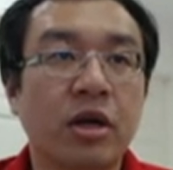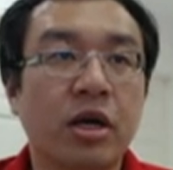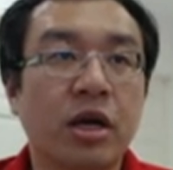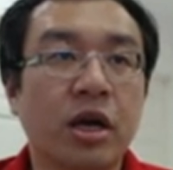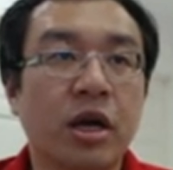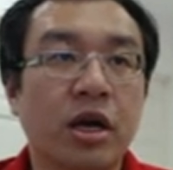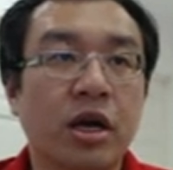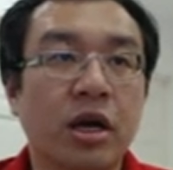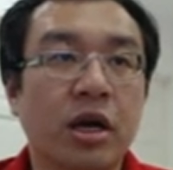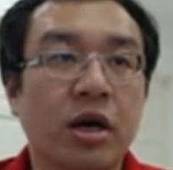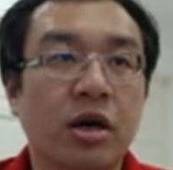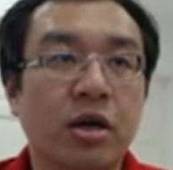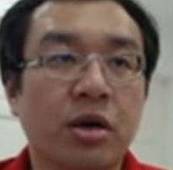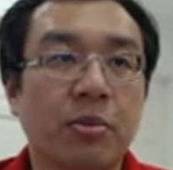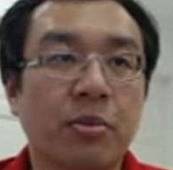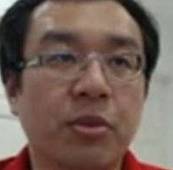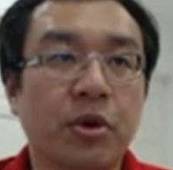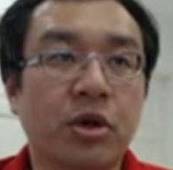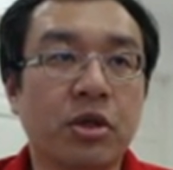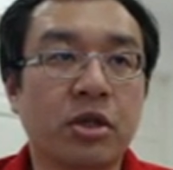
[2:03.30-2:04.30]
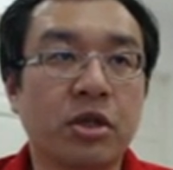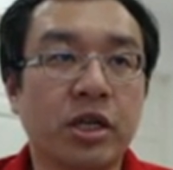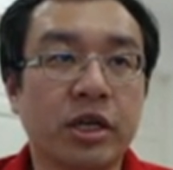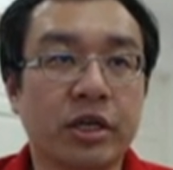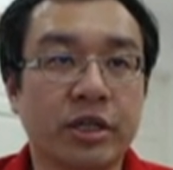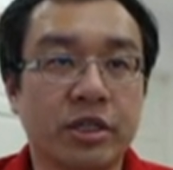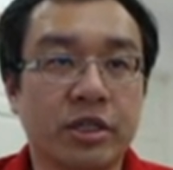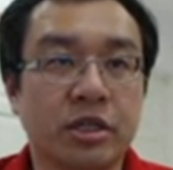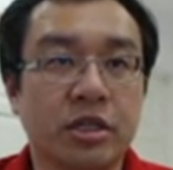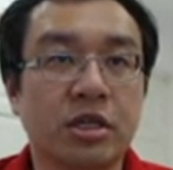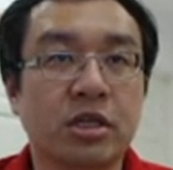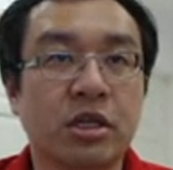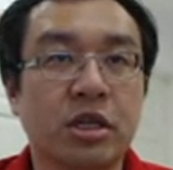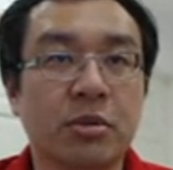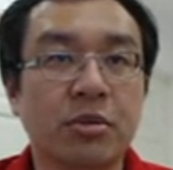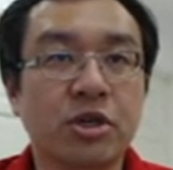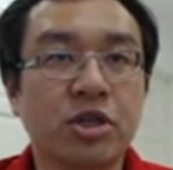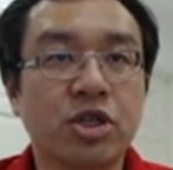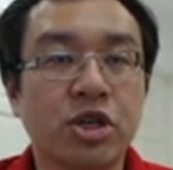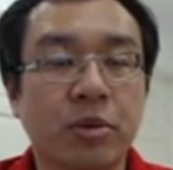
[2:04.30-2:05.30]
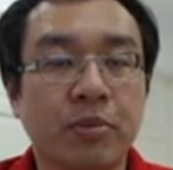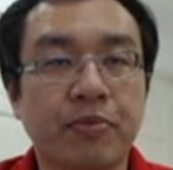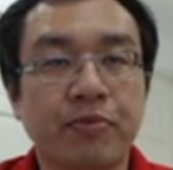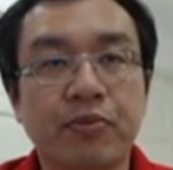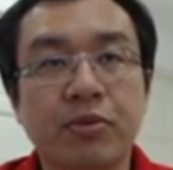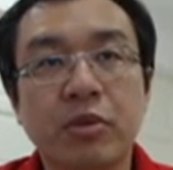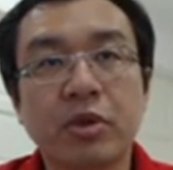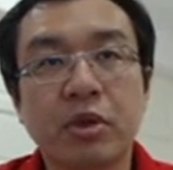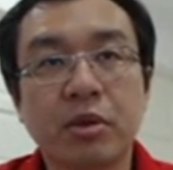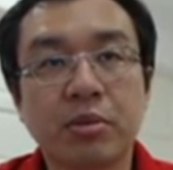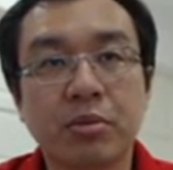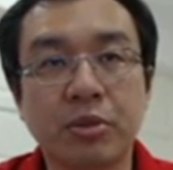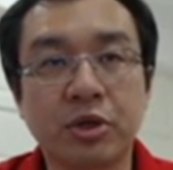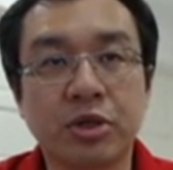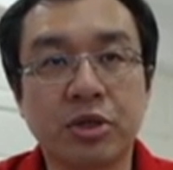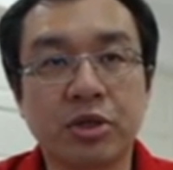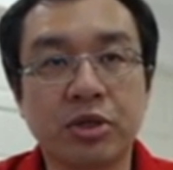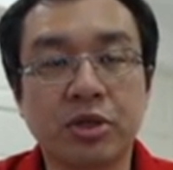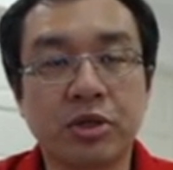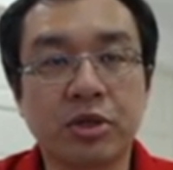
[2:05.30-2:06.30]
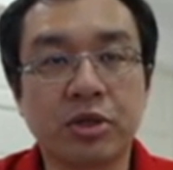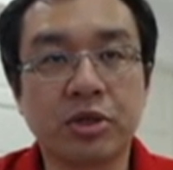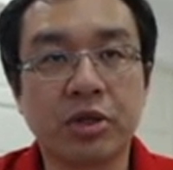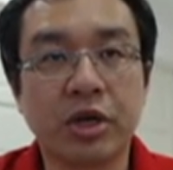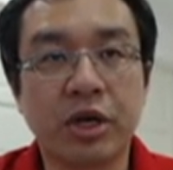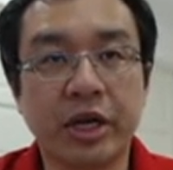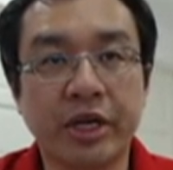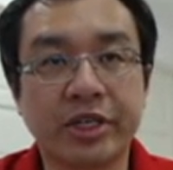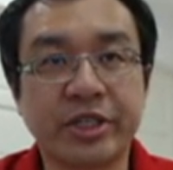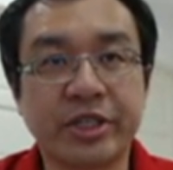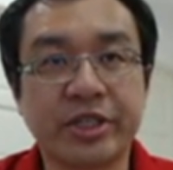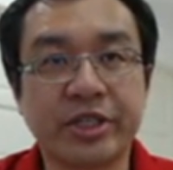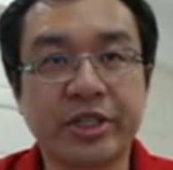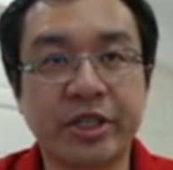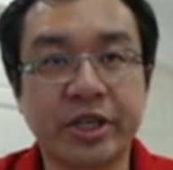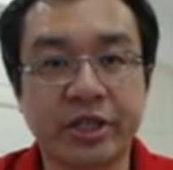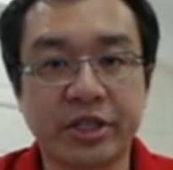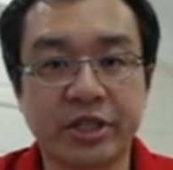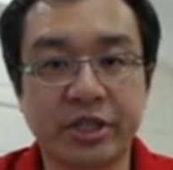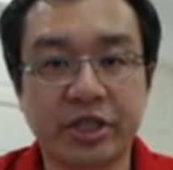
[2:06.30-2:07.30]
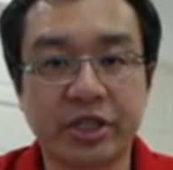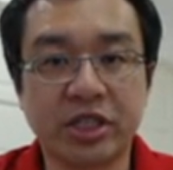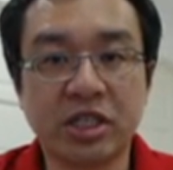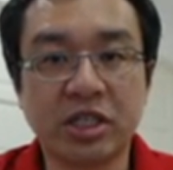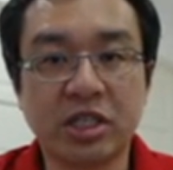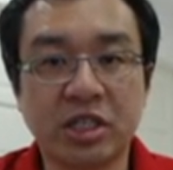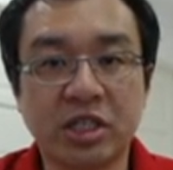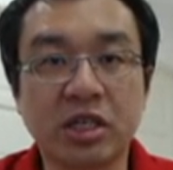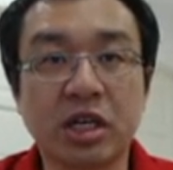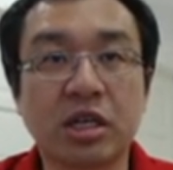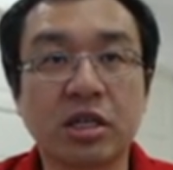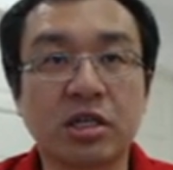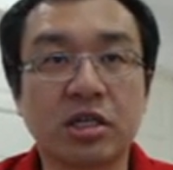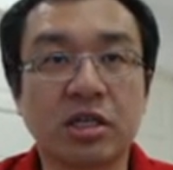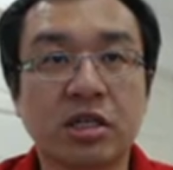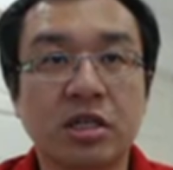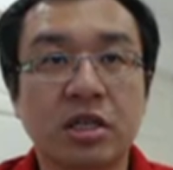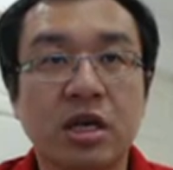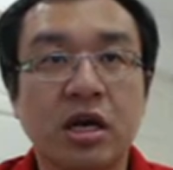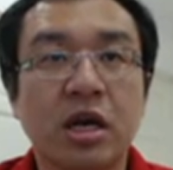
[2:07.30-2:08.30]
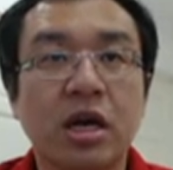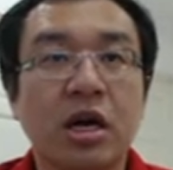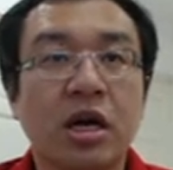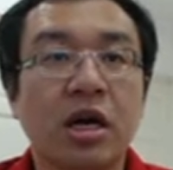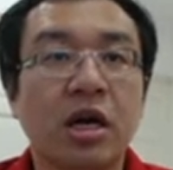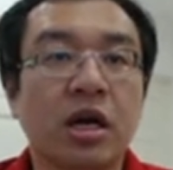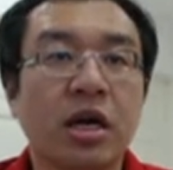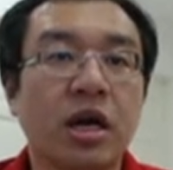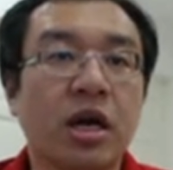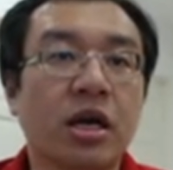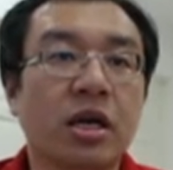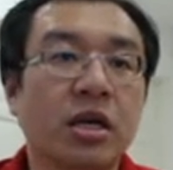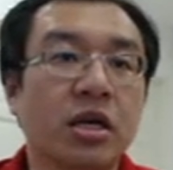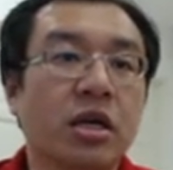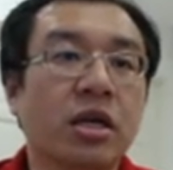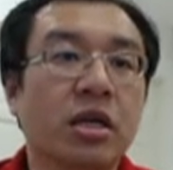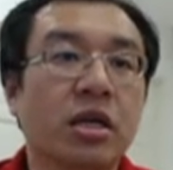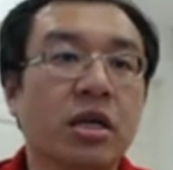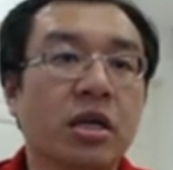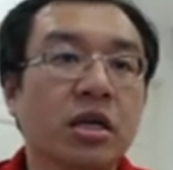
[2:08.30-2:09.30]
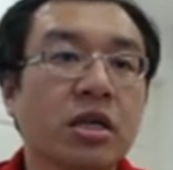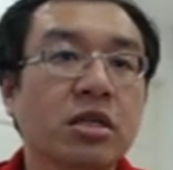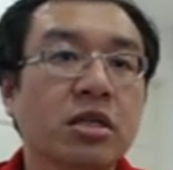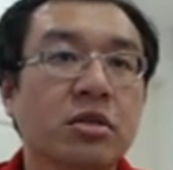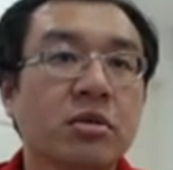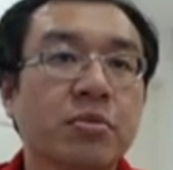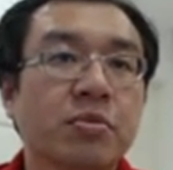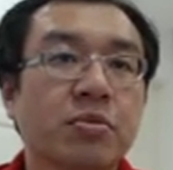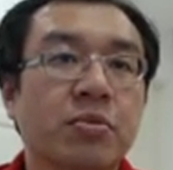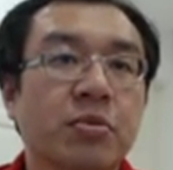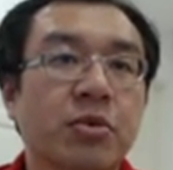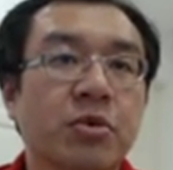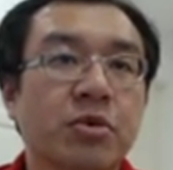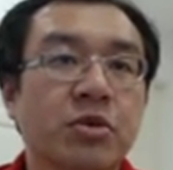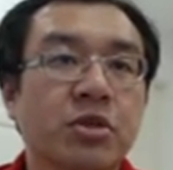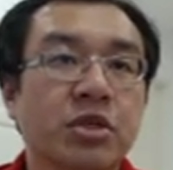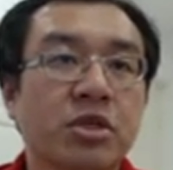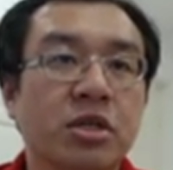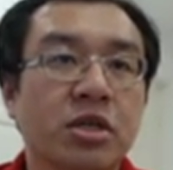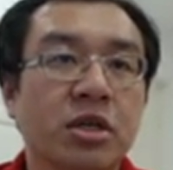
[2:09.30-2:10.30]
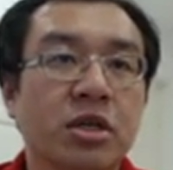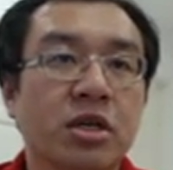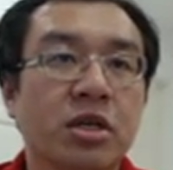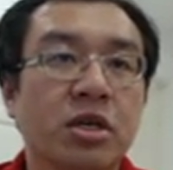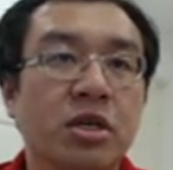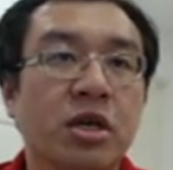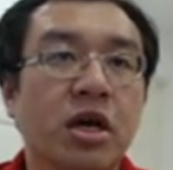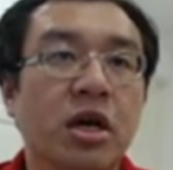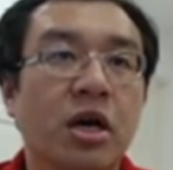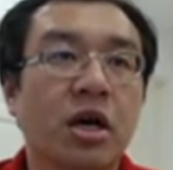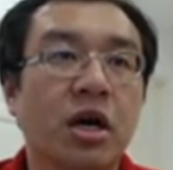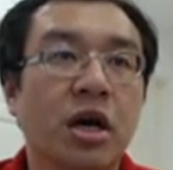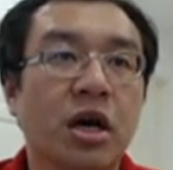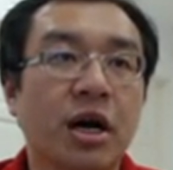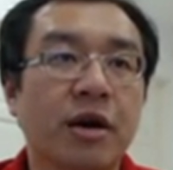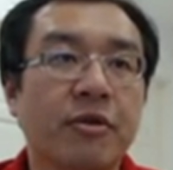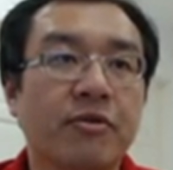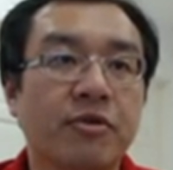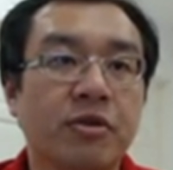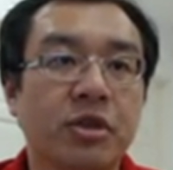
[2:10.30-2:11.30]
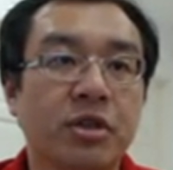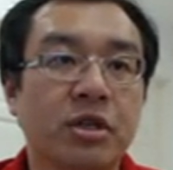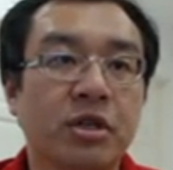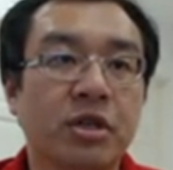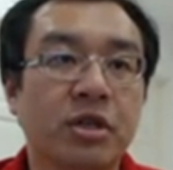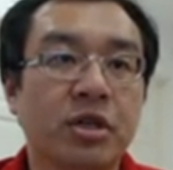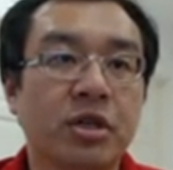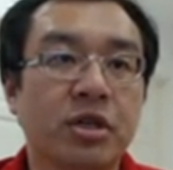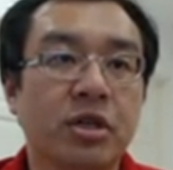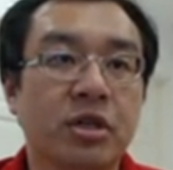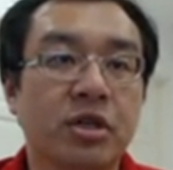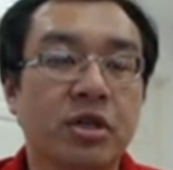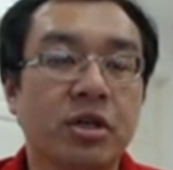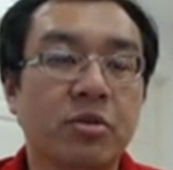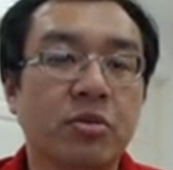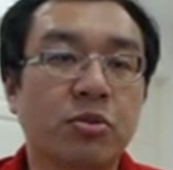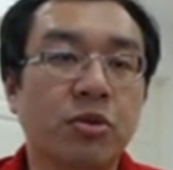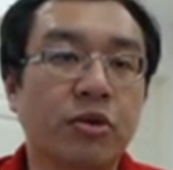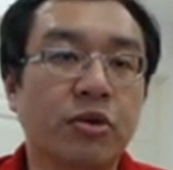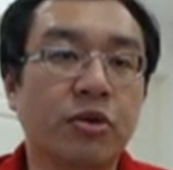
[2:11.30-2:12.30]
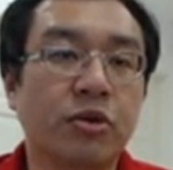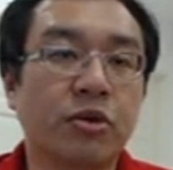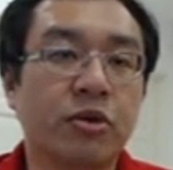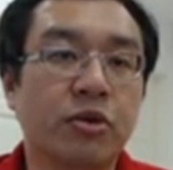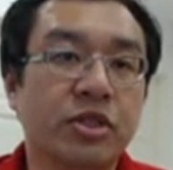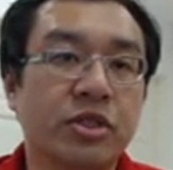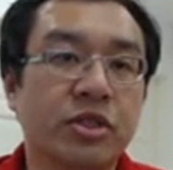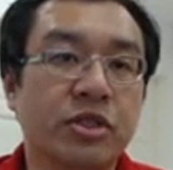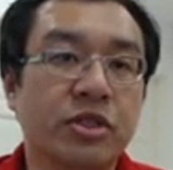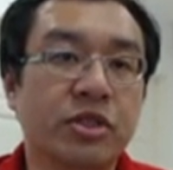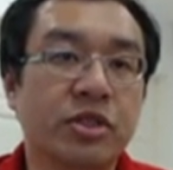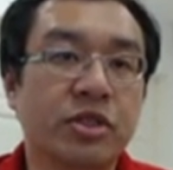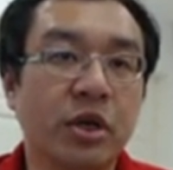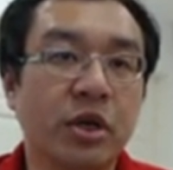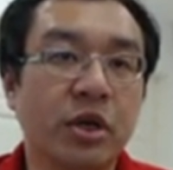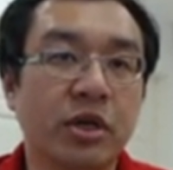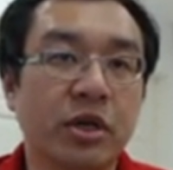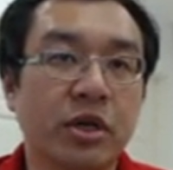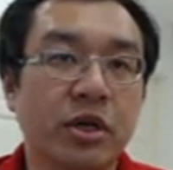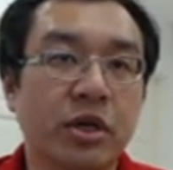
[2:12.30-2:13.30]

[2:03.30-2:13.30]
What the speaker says: and now the pawn takes the bishop, which h takes g6. And in this position, after move 7,